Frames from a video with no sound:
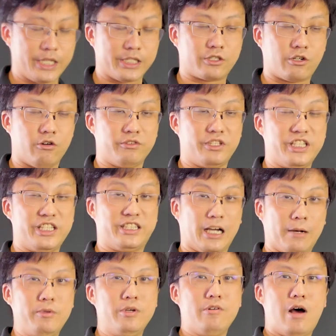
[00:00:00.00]
It's called the
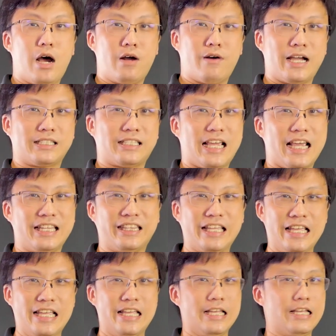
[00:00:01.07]

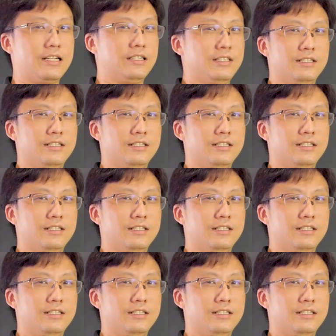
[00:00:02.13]
WRX80.